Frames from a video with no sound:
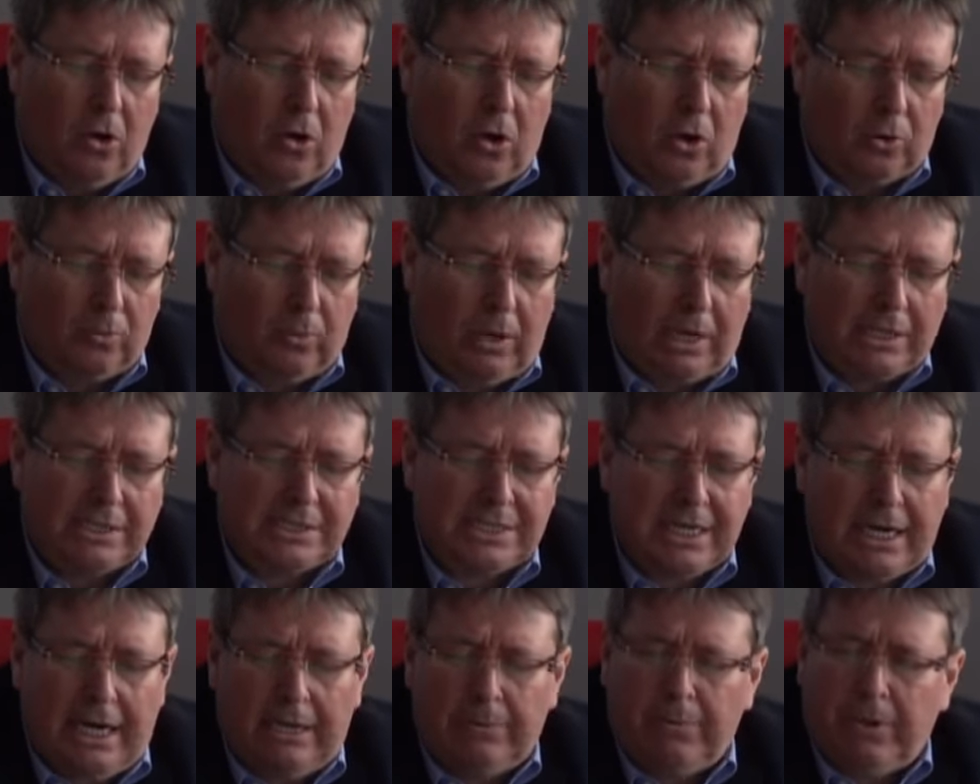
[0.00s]
on one
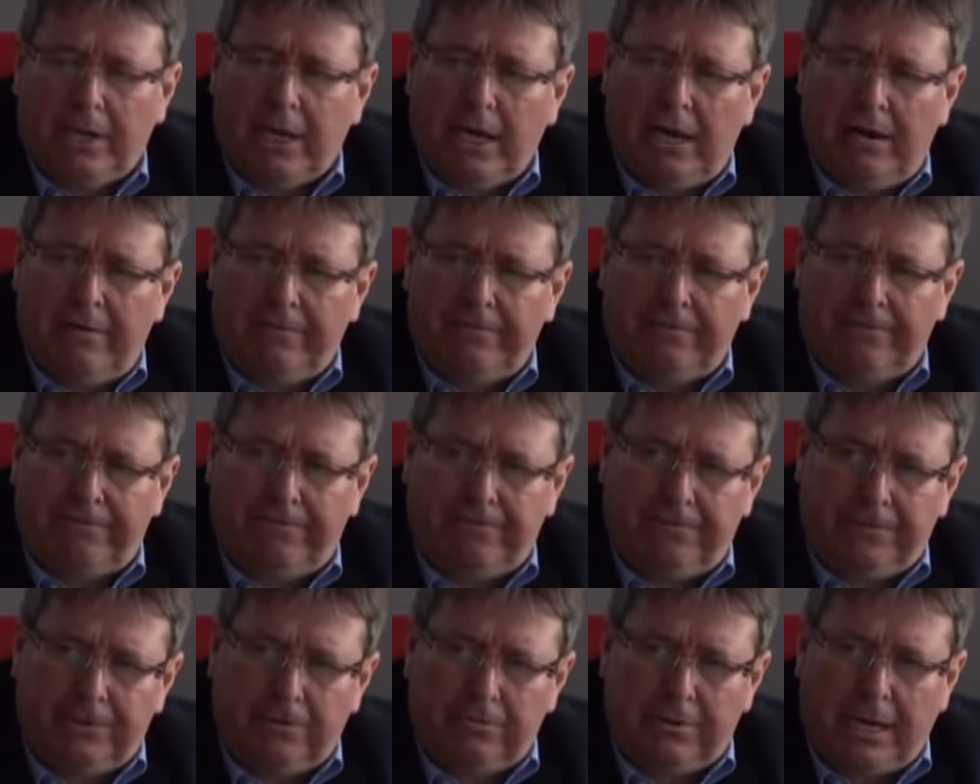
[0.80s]
side we have
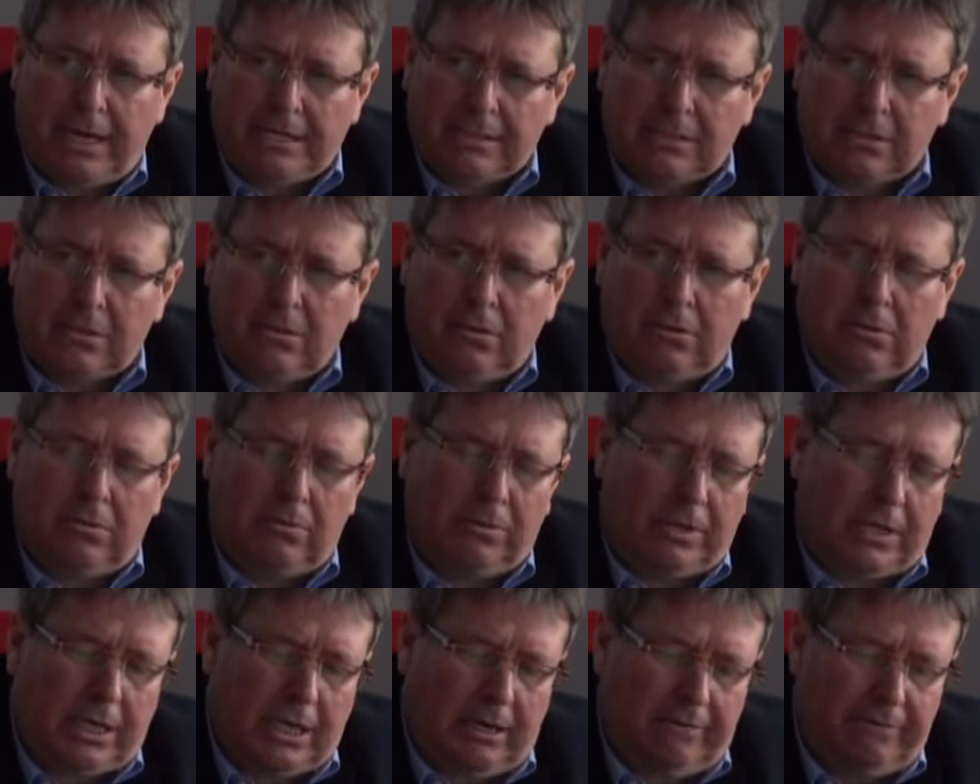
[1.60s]
UNESCO,
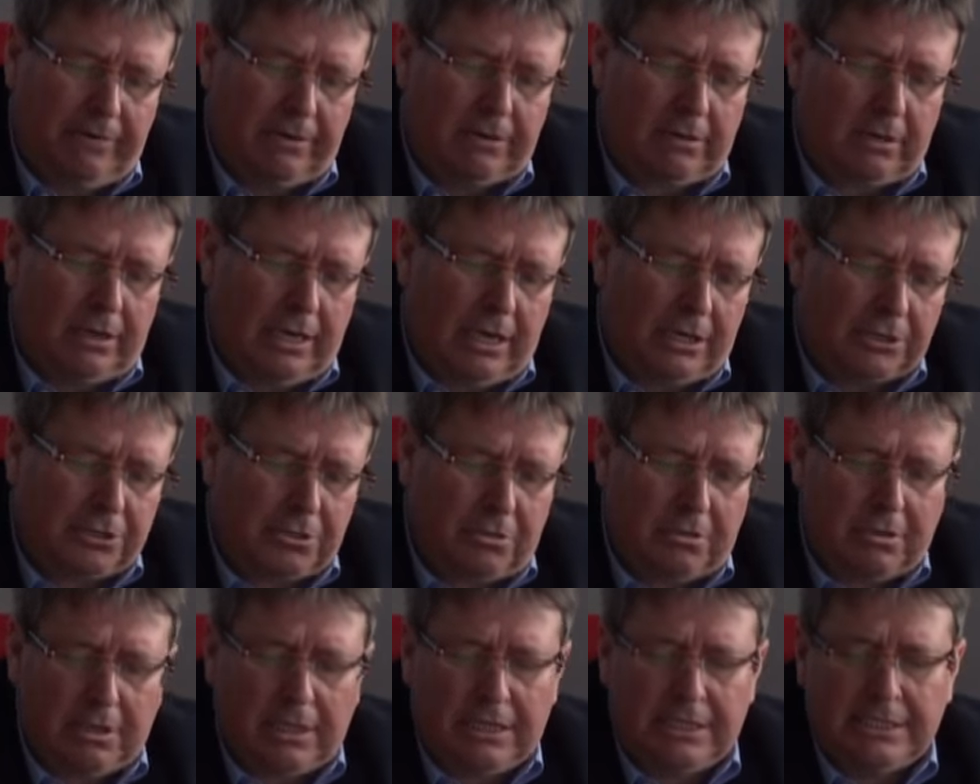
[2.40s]
we have
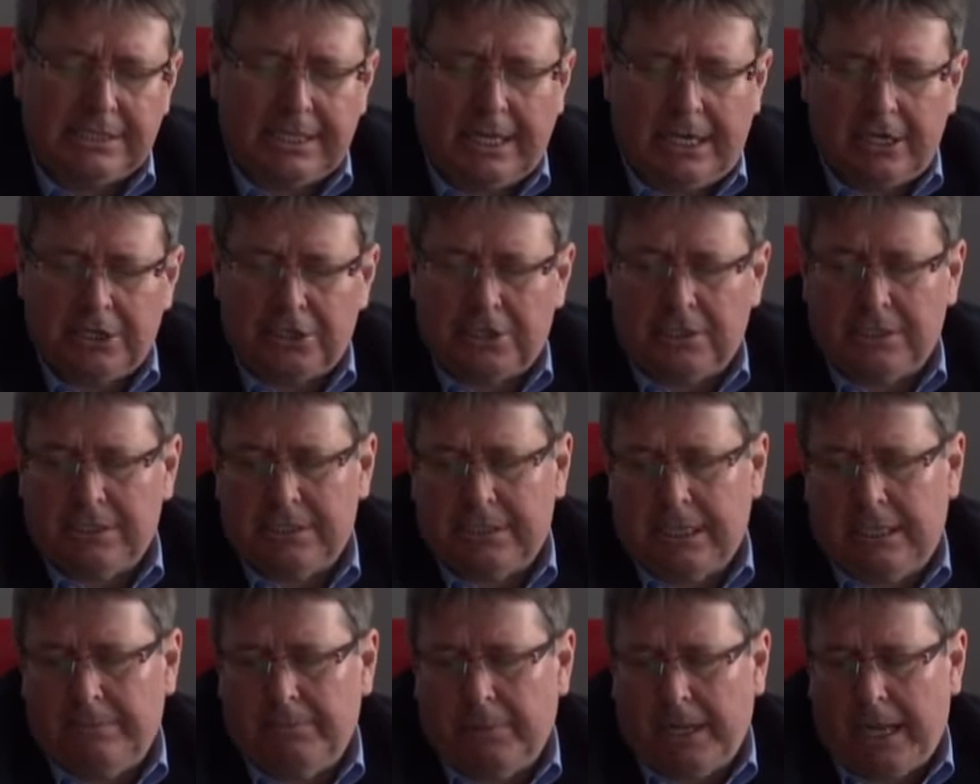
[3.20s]
international
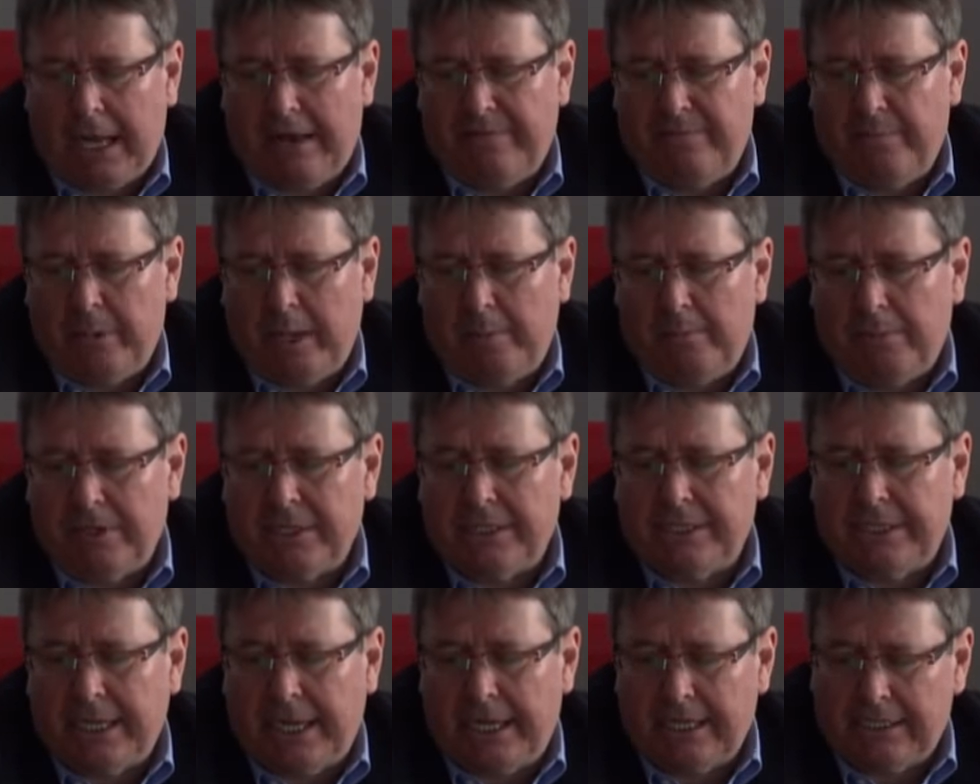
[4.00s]
organizations, and we have member
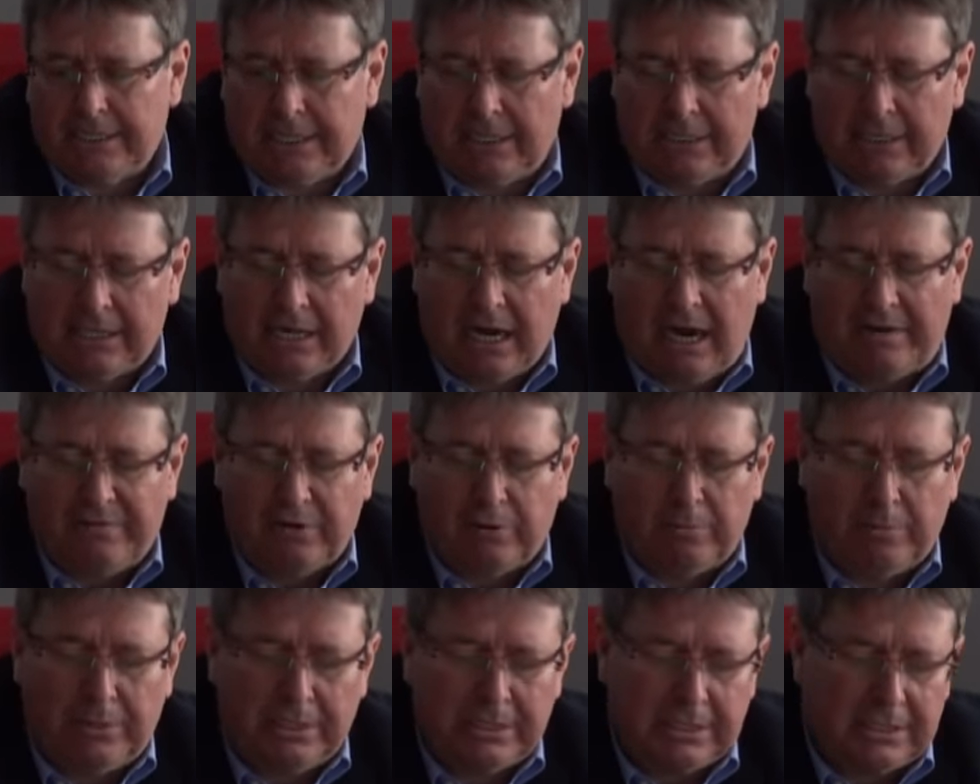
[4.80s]
states and the
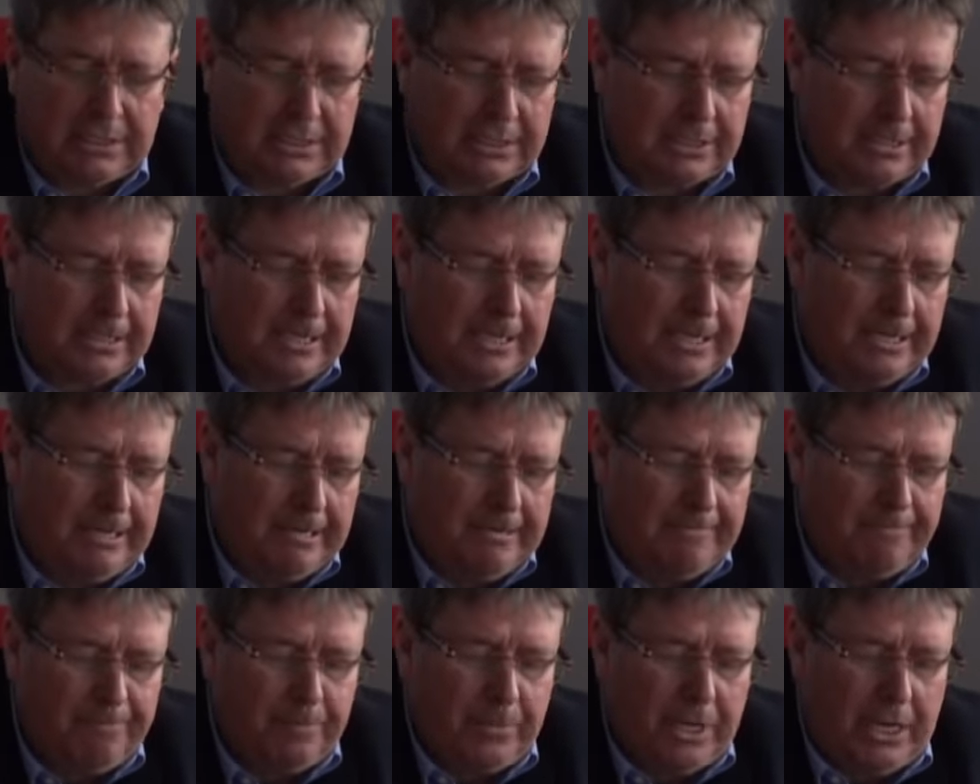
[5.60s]
governments.
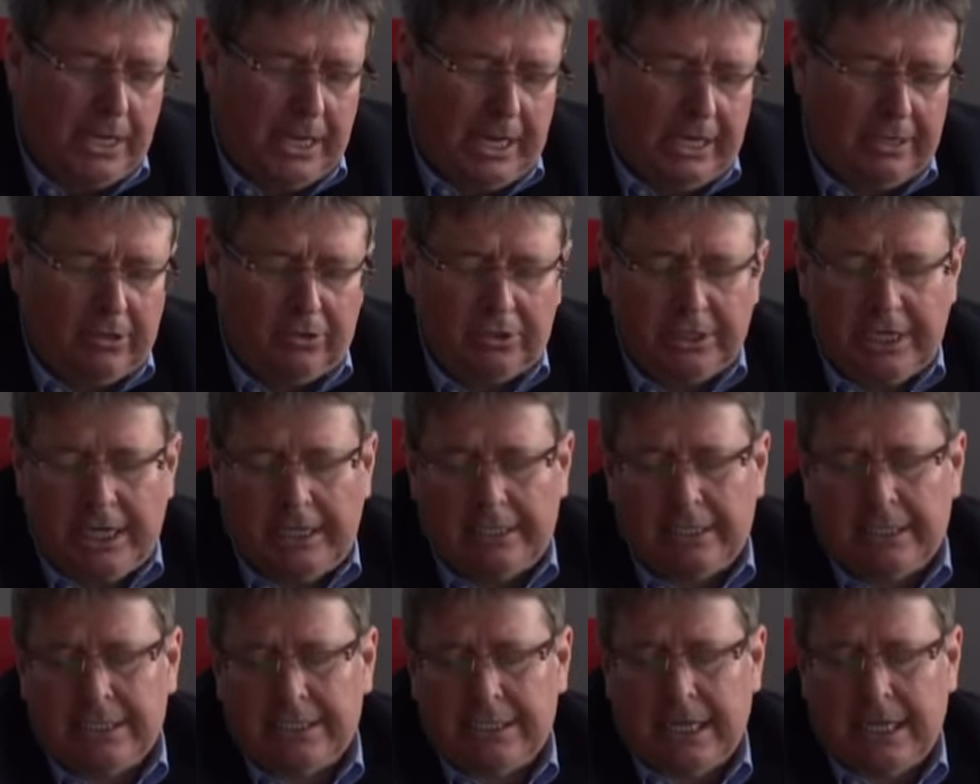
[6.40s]
And on the other